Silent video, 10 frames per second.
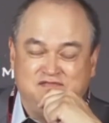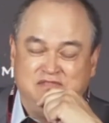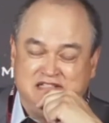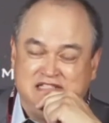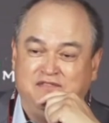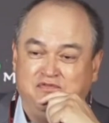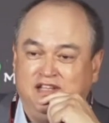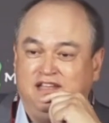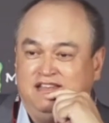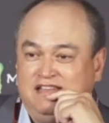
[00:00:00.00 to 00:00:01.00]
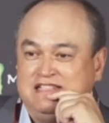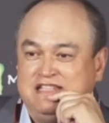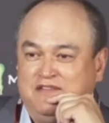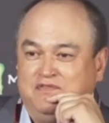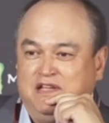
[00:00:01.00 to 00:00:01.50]
definitely
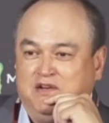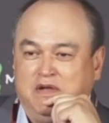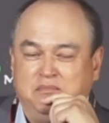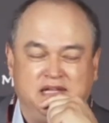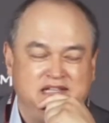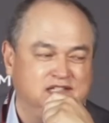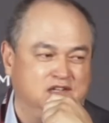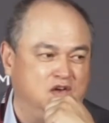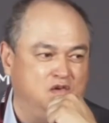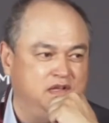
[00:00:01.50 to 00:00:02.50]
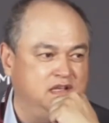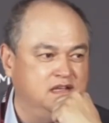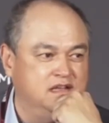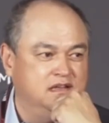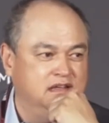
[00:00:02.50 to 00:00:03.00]
a great place to go and
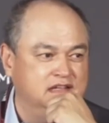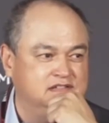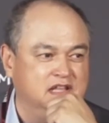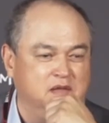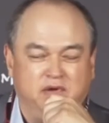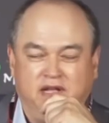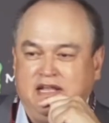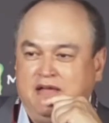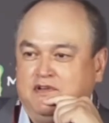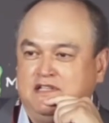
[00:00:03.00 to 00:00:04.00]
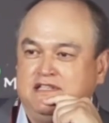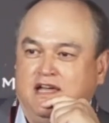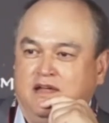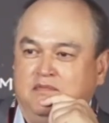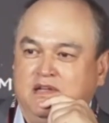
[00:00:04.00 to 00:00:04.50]
celebrate and have a good
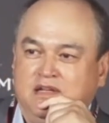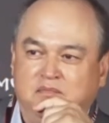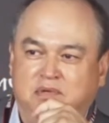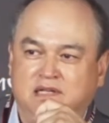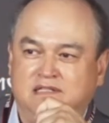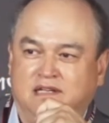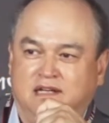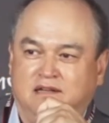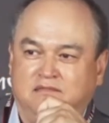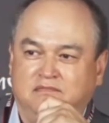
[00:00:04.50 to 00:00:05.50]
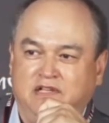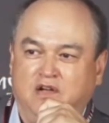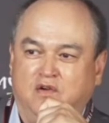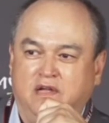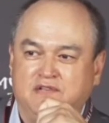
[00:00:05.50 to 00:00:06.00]
time. But,
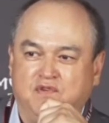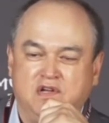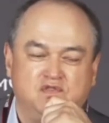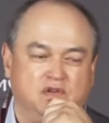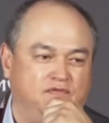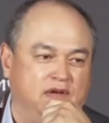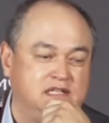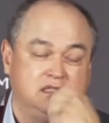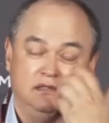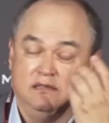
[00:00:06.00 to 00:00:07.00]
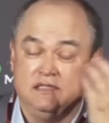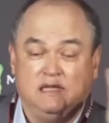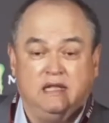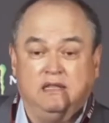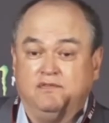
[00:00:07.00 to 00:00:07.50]
as far as doing fights,
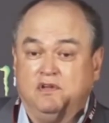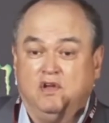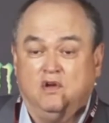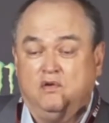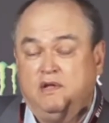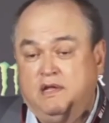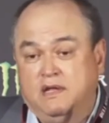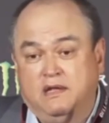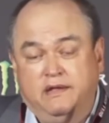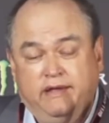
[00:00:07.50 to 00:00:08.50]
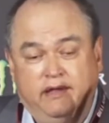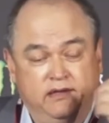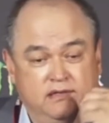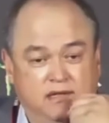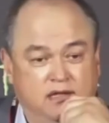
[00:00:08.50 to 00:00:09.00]
listen, I'd love to go,
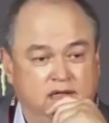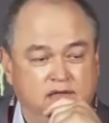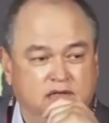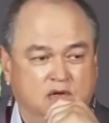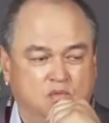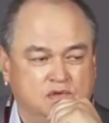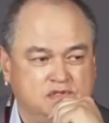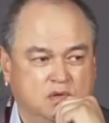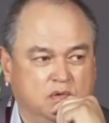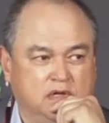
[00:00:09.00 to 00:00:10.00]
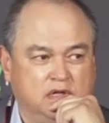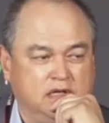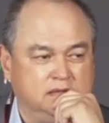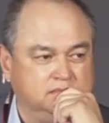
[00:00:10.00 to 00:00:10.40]
and, we'll start working on it.